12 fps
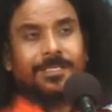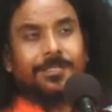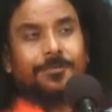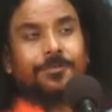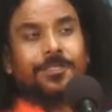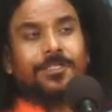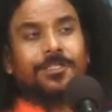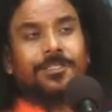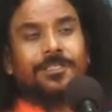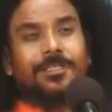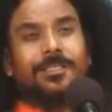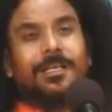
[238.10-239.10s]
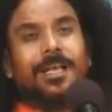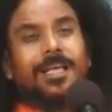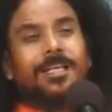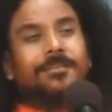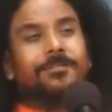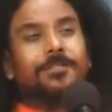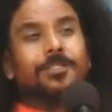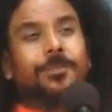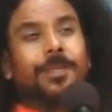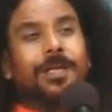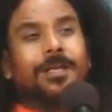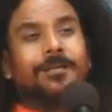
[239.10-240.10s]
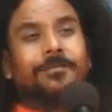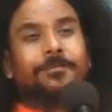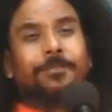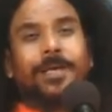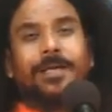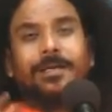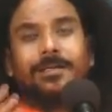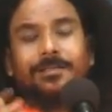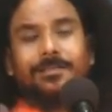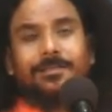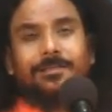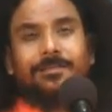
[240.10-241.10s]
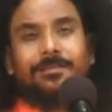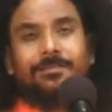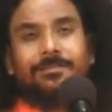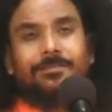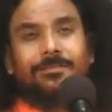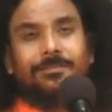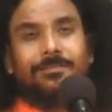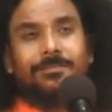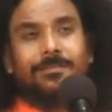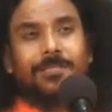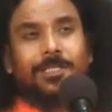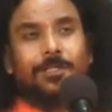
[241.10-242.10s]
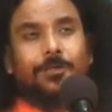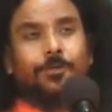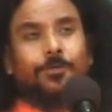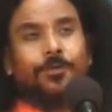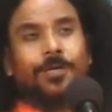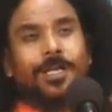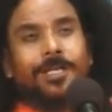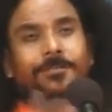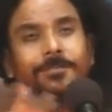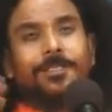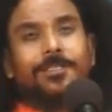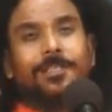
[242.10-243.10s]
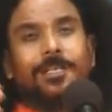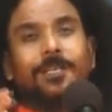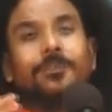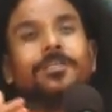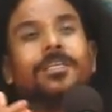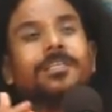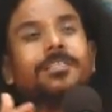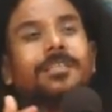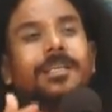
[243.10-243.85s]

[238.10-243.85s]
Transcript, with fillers: Try to consider the life span of parents. In the whole life this illusion